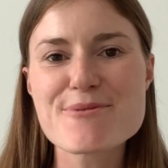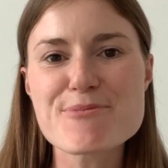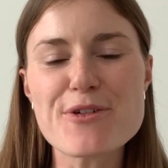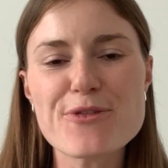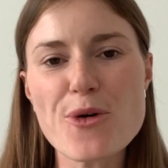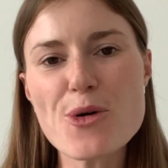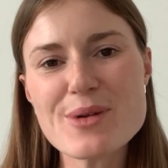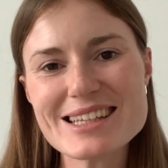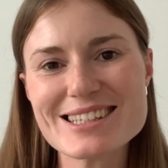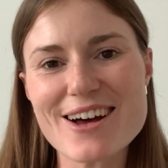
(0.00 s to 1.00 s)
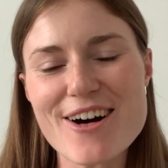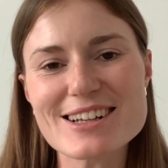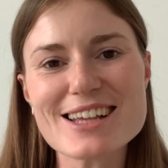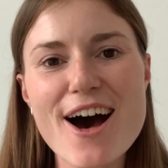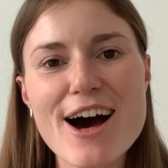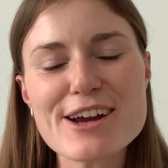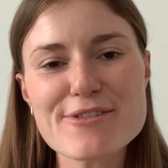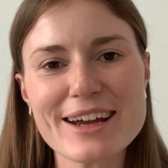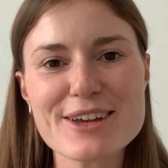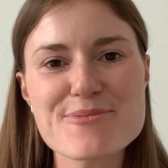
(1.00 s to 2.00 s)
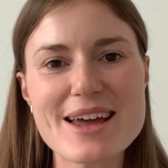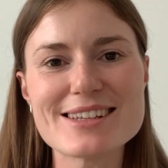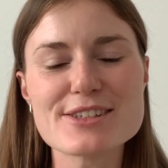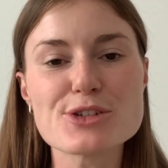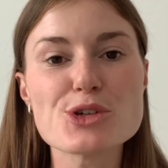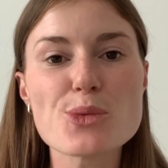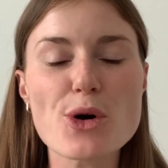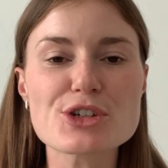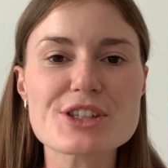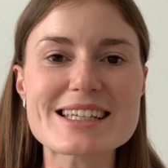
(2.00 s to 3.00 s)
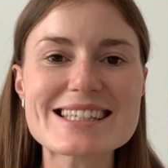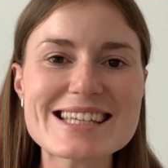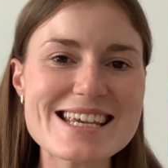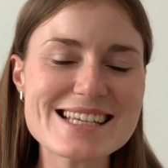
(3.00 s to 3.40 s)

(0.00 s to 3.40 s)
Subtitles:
Before we start, I recommend you watch the See,